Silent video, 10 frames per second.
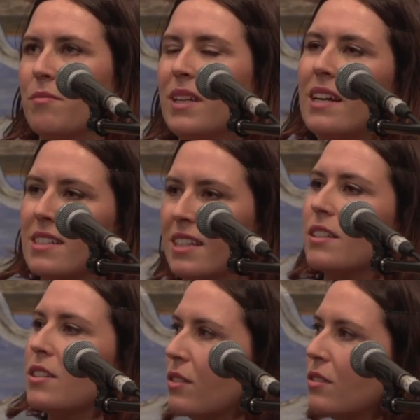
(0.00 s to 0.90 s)
it's like
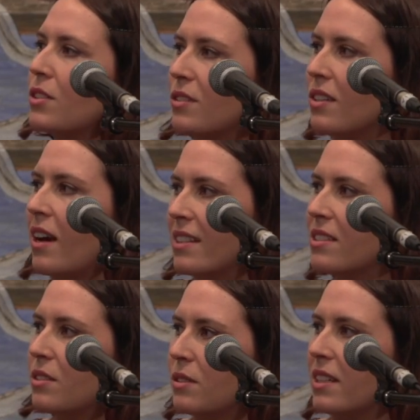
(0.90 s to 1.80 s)
there are sort of two
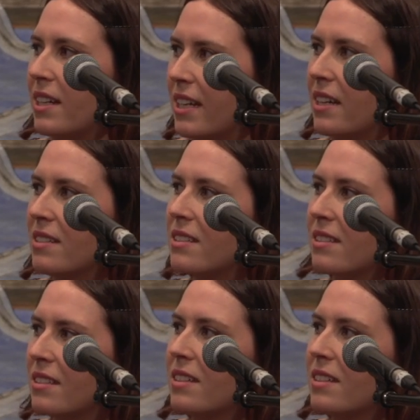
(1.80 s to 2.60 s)
sides to it, I guess.